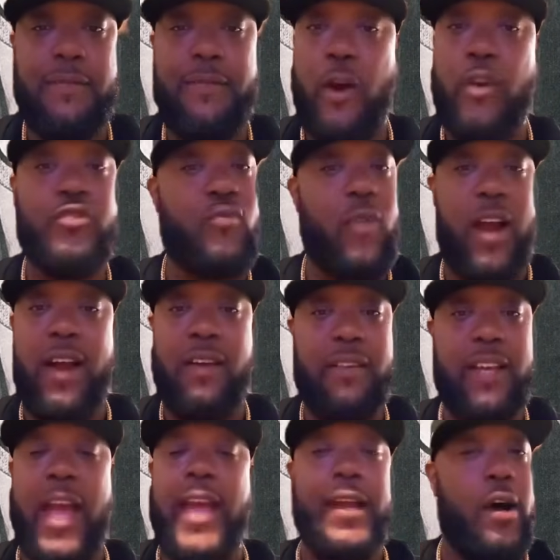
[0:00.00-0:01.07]
First round,
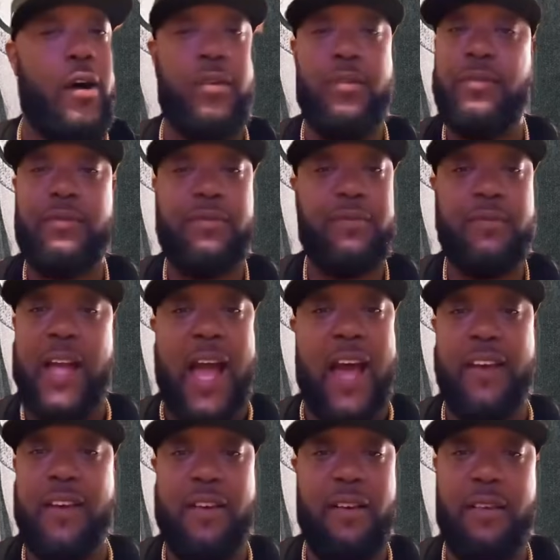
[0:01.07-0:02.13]
KO.
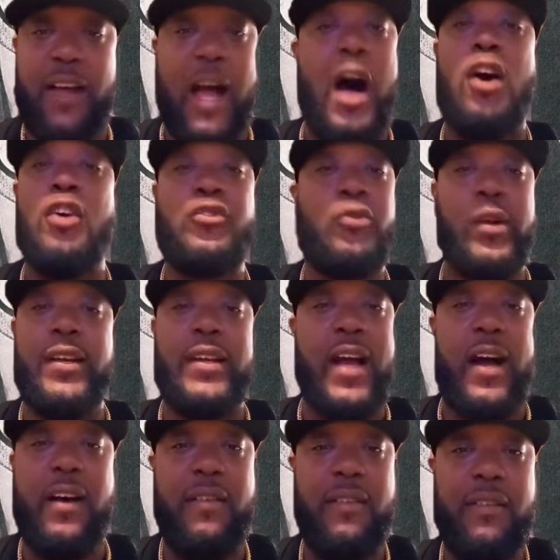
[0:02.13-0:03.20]
Out of there. All three of
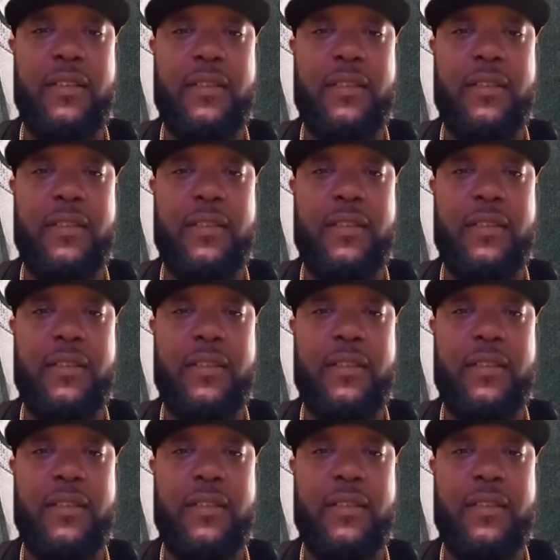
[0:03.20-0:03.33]
y'all.